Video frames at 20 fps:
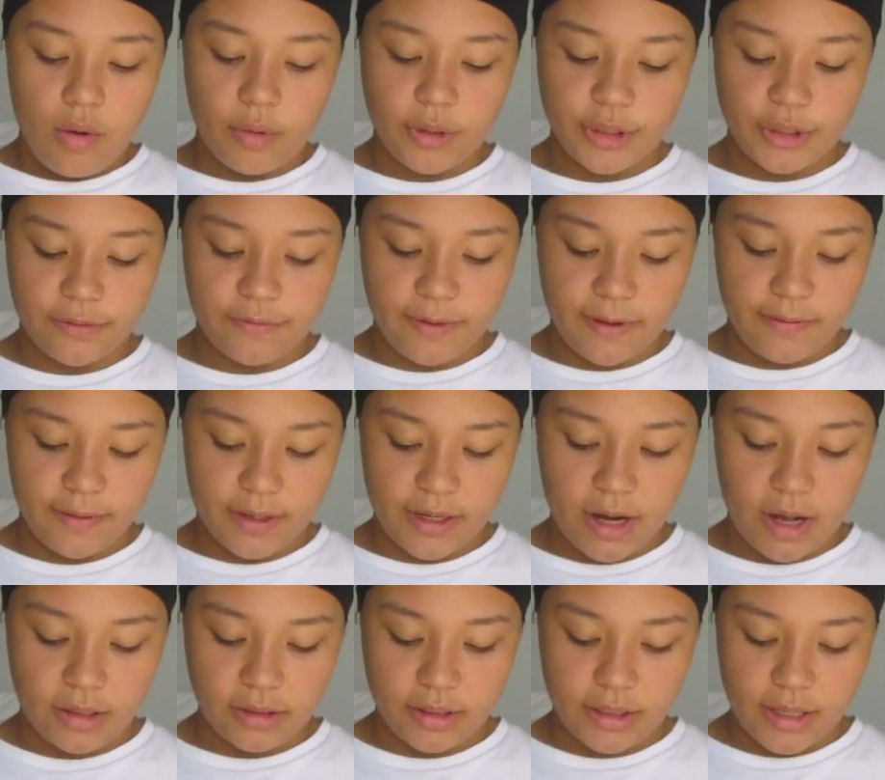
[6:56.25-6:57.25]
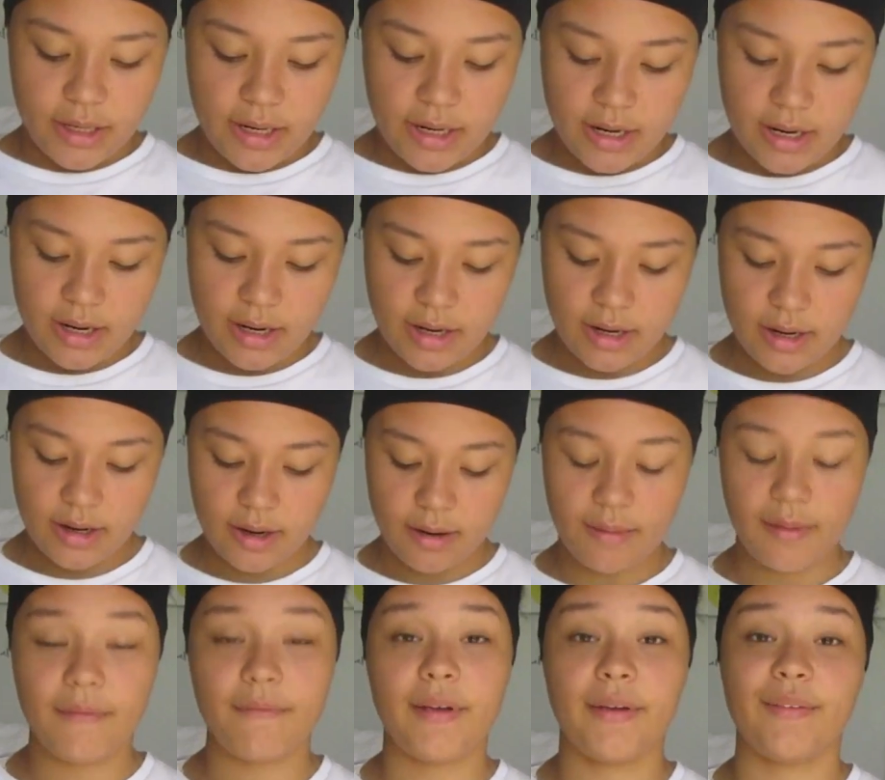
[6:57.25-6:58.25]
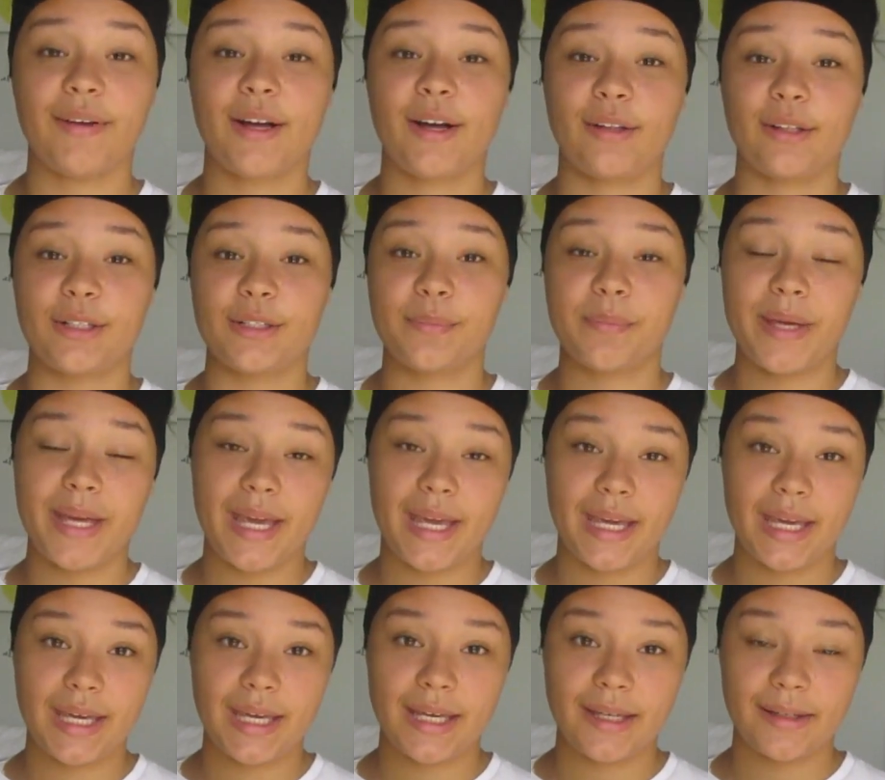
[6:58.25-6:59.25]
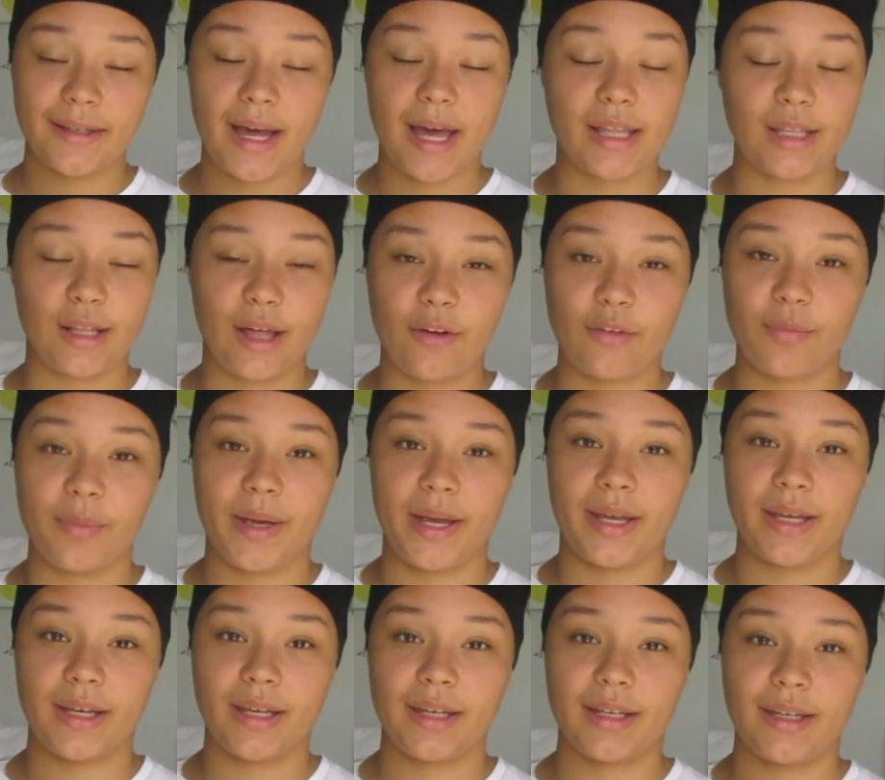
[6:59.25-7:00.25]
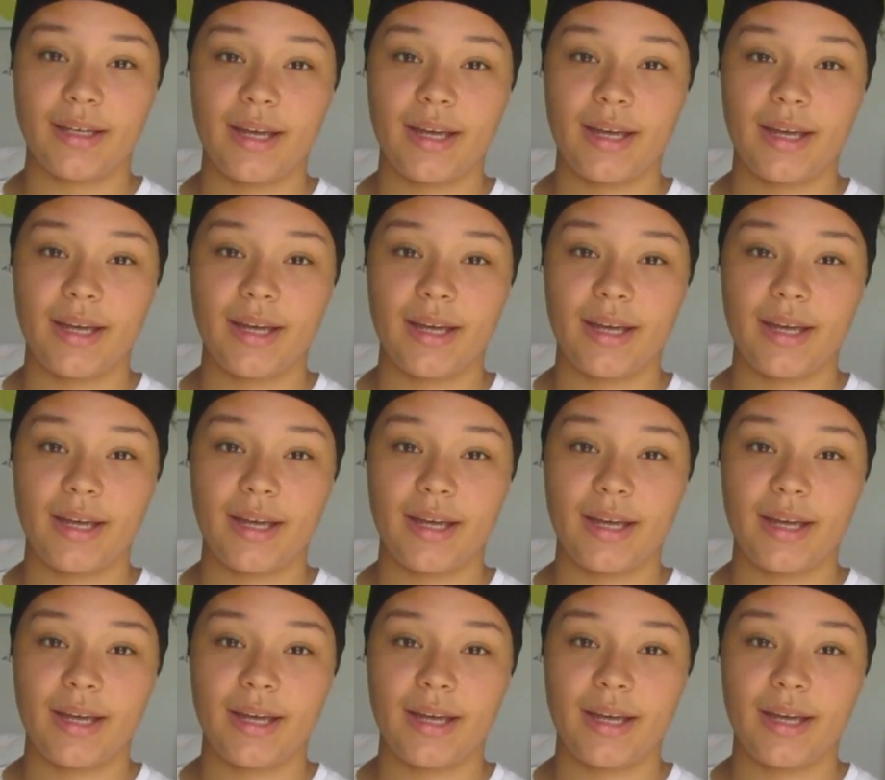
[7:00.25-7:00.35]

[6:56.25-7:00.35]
What's your favorite color? Favorite color is pink. I love pink.